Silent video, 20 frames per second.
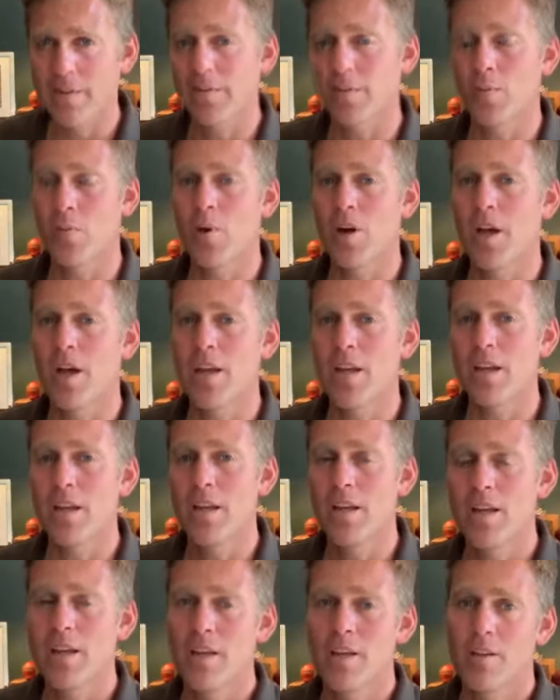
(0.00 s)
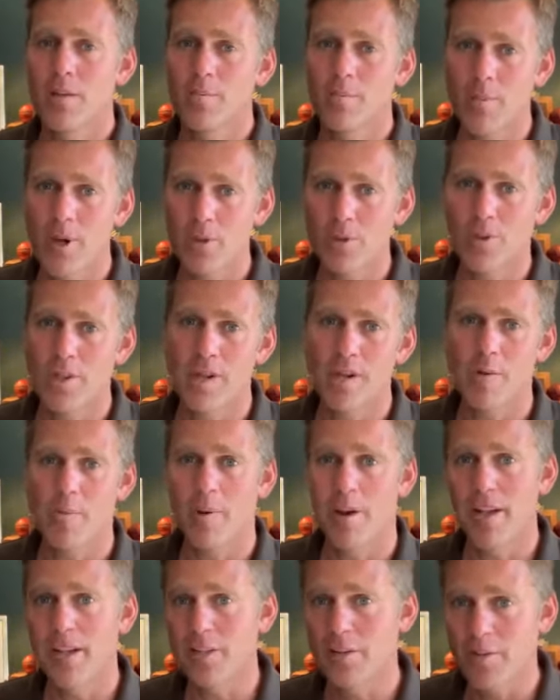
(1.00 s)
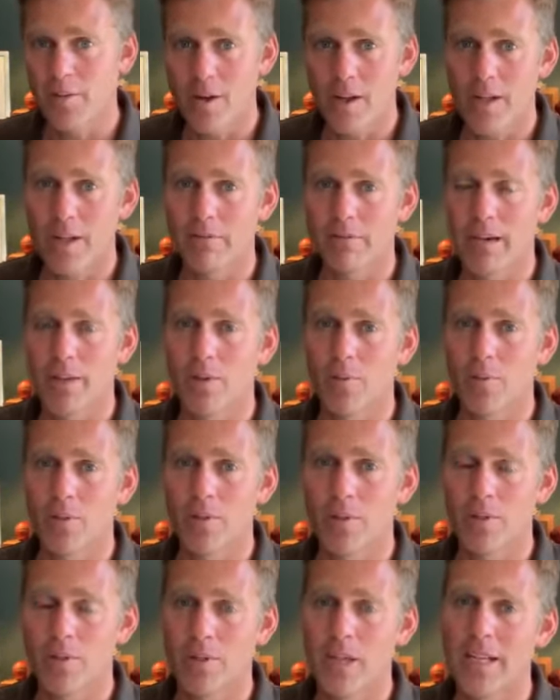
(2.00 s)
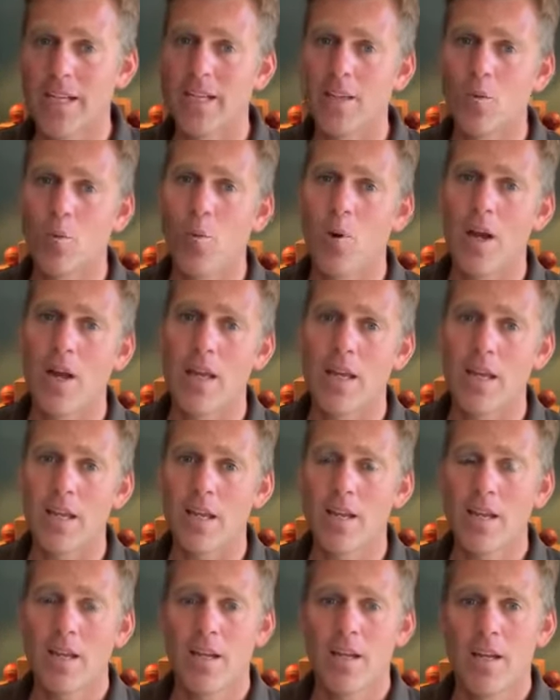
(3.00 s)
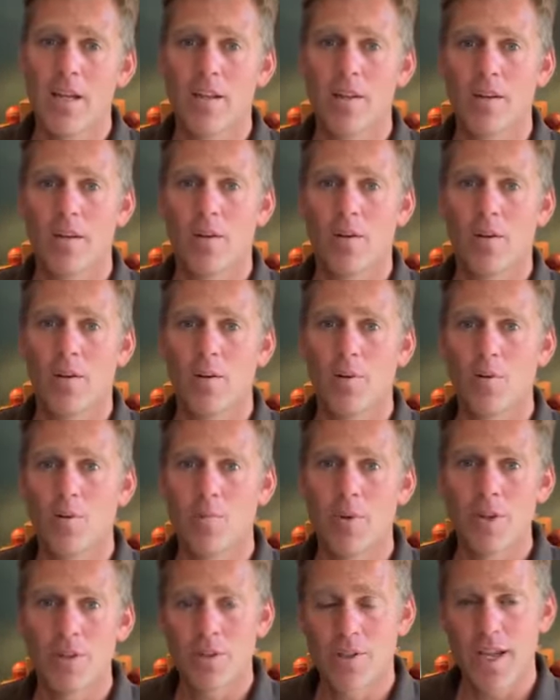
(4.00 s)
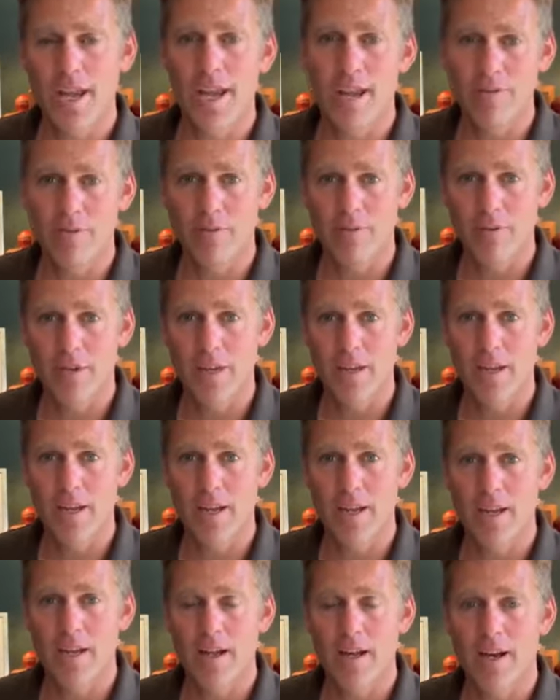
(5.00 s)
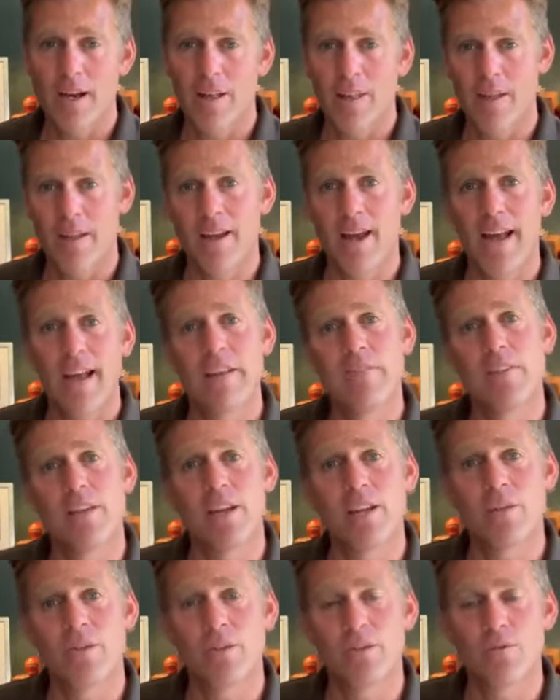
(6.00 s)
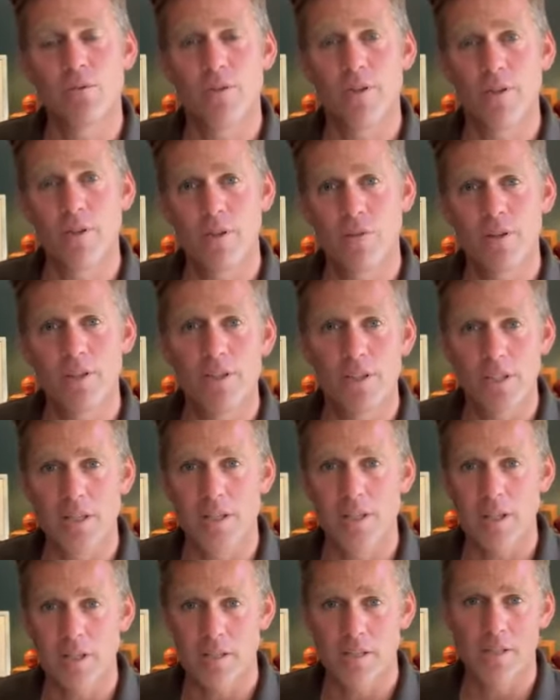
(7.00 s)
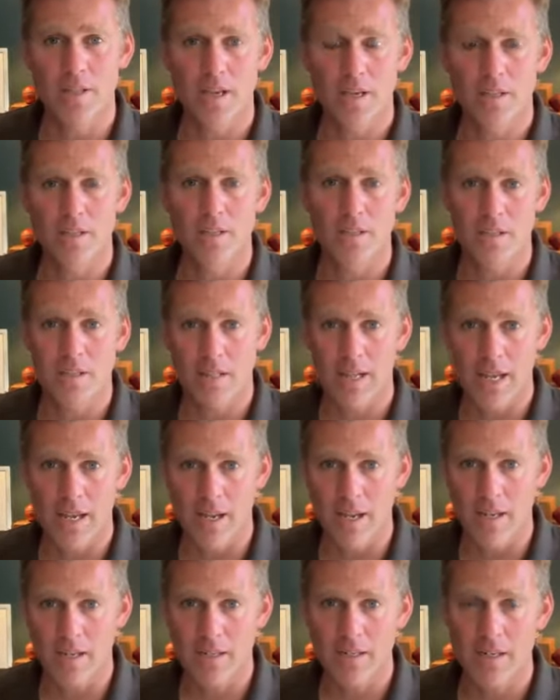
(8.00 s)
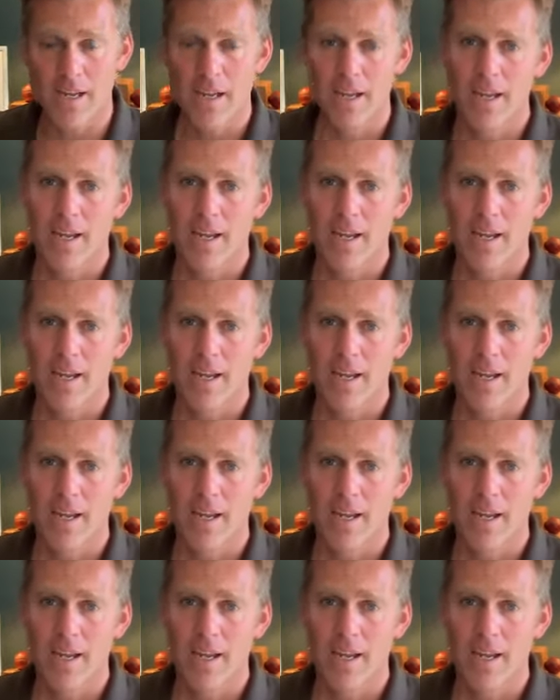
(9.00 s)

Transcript: different way than most aeroplanes flying around the world, and in a way that almost every other aviation authority doesn't understand